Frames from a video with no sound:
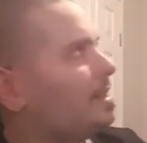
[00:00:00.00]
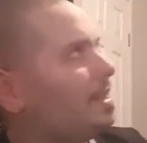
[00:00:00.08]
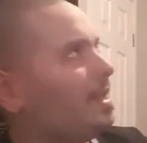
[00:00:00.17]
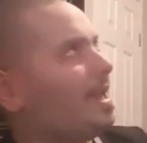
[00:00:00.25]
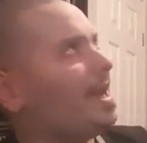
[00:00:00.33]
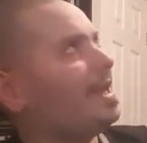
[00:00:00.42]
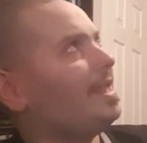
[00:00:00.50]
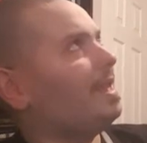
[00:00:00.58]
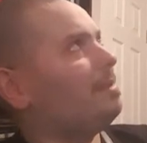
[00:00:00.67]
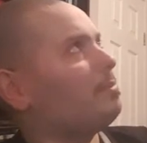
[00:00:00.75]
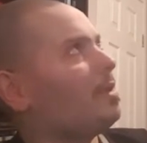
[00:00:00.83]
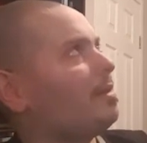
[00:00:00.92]
he had
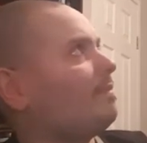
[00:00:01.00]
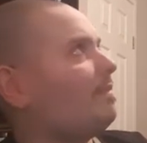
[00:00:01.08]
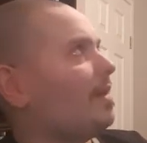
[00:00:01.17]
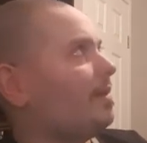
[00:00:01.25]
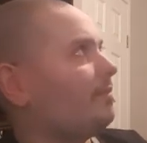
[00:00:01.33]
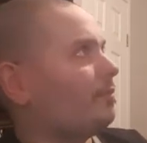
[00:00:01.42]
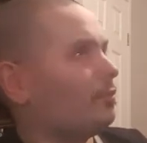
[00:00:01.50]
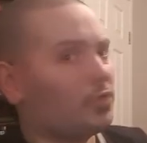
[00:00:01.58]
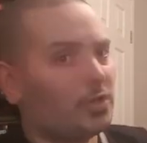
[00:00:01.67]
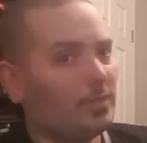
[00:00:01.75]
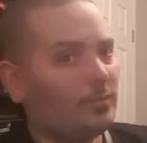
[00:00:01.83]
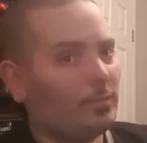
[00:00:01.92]
a modified
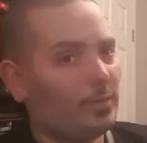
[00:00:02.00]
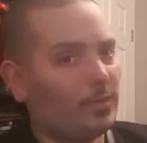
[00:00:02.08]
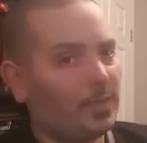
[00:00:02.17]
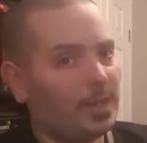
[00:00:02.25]
version of one of